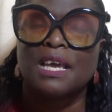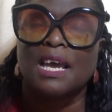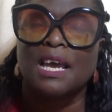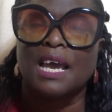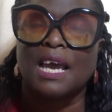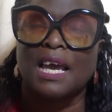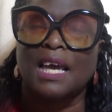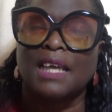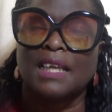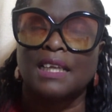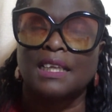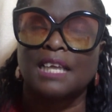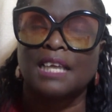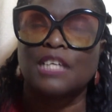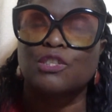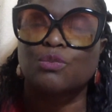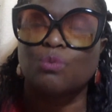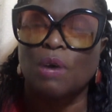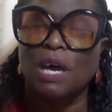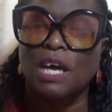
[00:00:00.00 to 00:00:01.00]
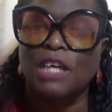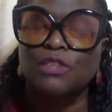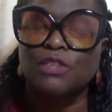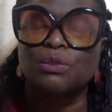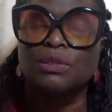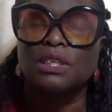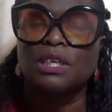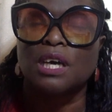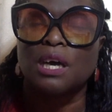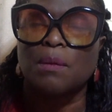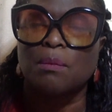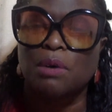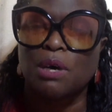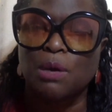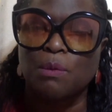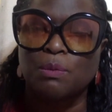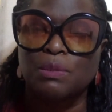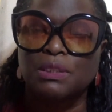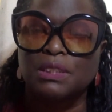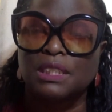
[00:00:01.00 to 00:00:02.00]
And that's why I do the Come
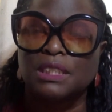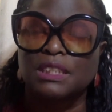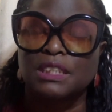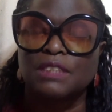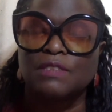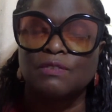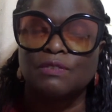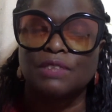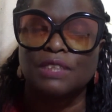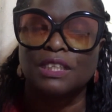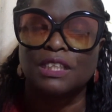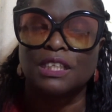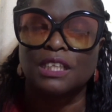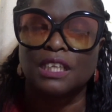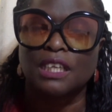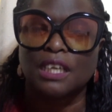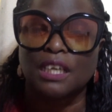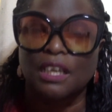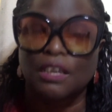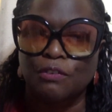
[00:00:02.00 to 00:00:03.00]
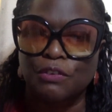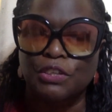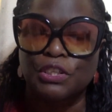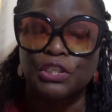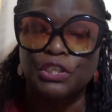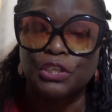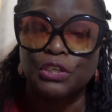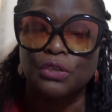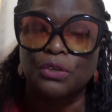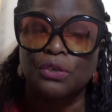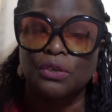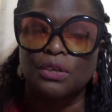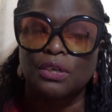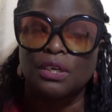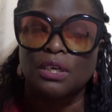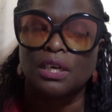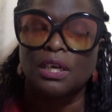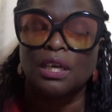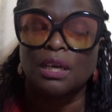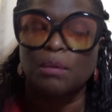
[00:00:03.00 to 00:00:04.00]
Hub With Us event every year,
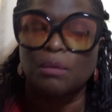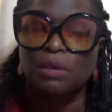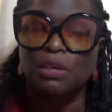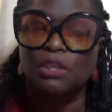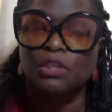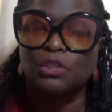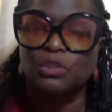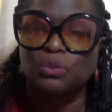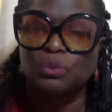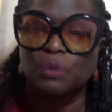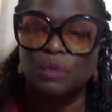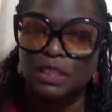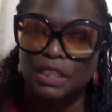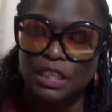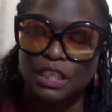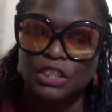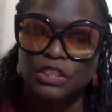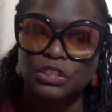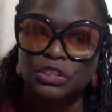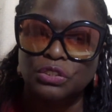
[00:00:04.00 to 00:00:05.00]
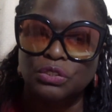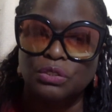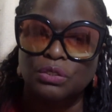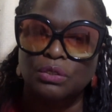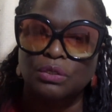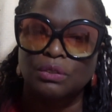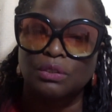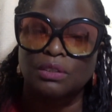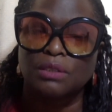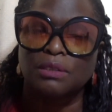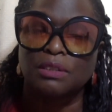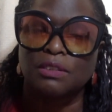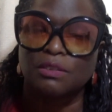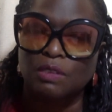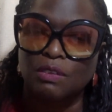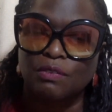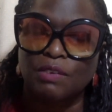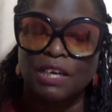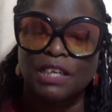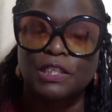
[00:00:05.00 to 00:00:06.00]
and I'm going to do one next year,
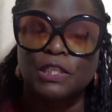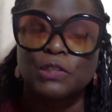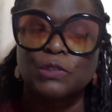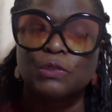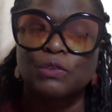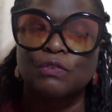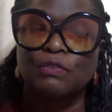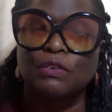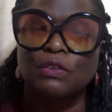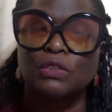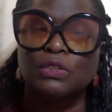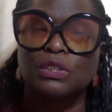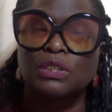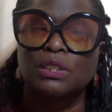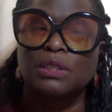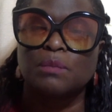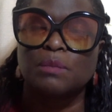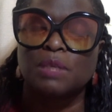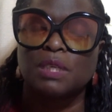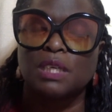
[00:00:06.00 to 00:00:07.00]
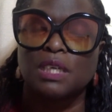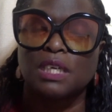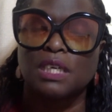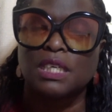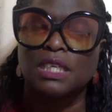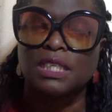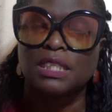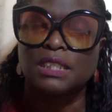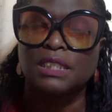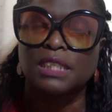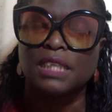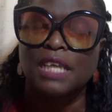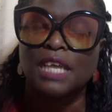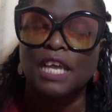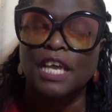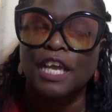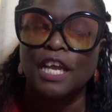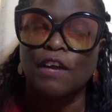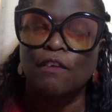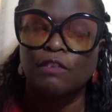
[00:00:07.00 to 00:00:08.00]
even if I have to do it virtually, because
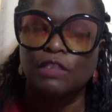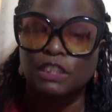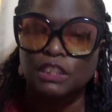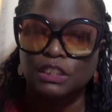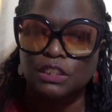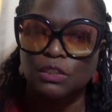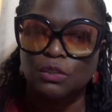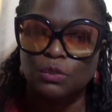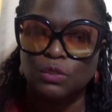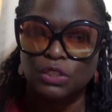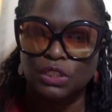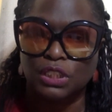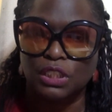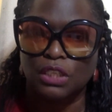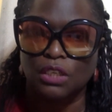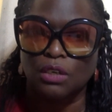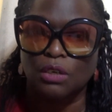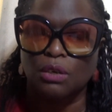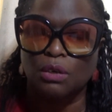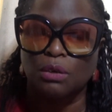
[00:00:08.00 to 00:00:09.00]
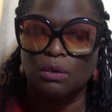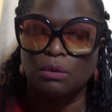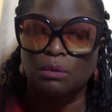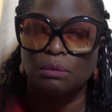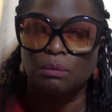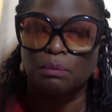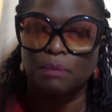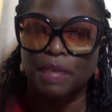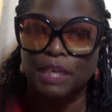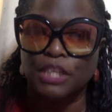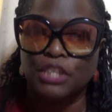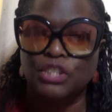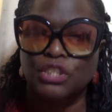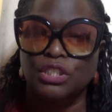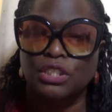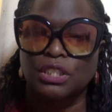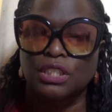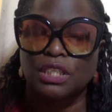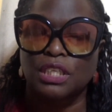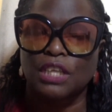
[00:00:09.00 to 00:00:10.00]
every sickle cell
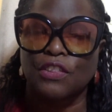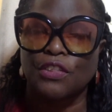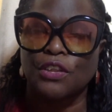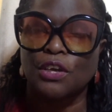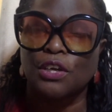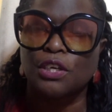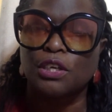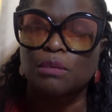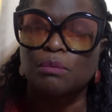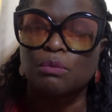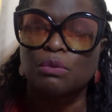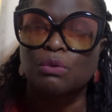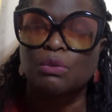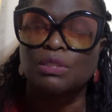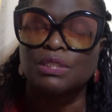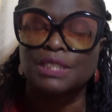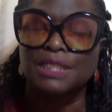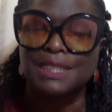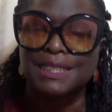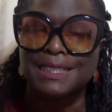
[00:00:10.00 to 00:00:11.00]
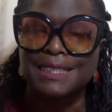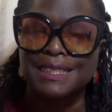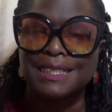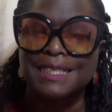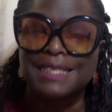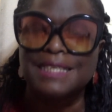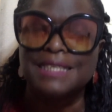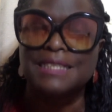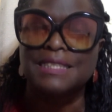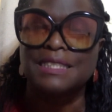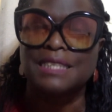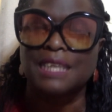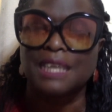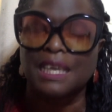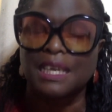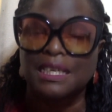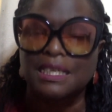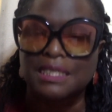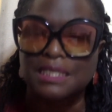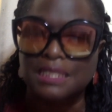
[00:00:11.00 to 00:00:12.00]
patient in their community needs
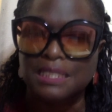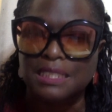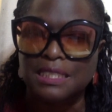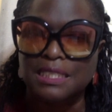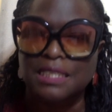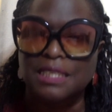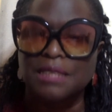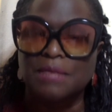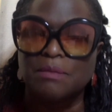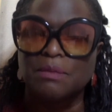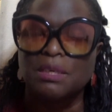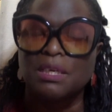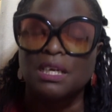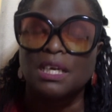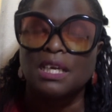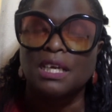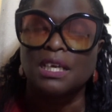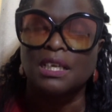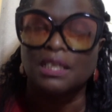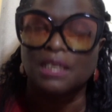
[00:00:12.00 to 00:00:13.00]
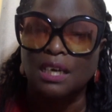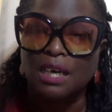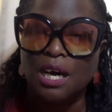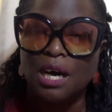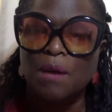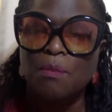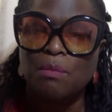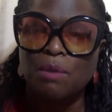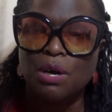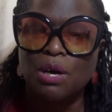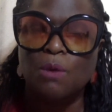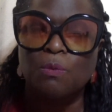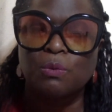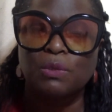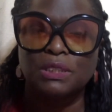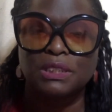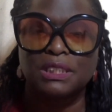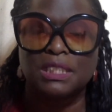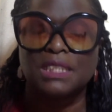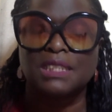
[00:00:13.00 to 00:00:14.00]
a team. The Come Hub
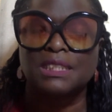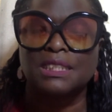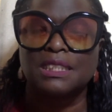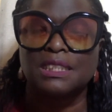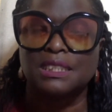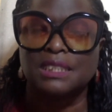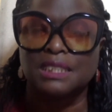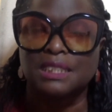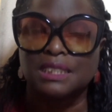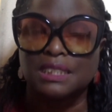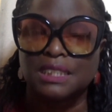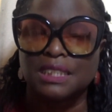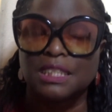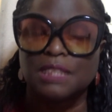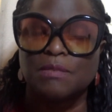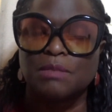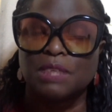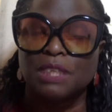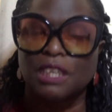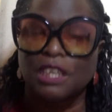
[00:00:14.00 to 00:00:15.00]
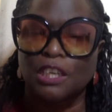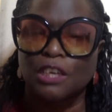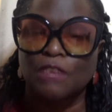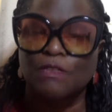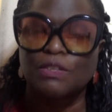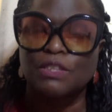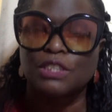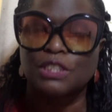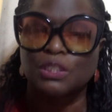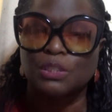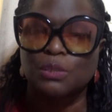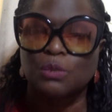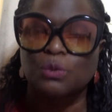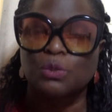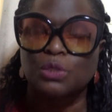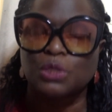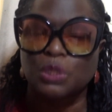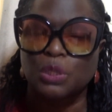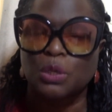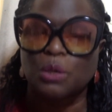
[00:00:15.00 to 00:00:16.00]
With Us is the team that every sickle
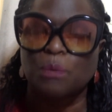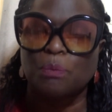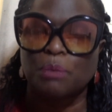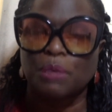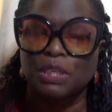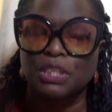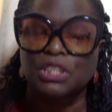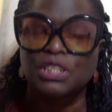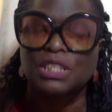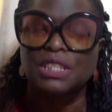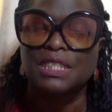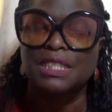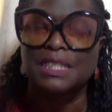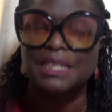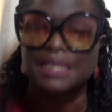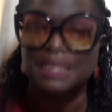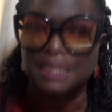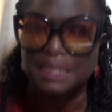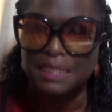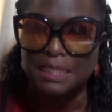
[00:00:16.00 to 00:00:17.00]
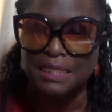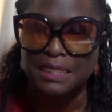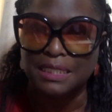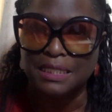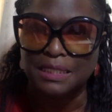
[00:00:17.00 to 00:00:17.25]
cell patient needs.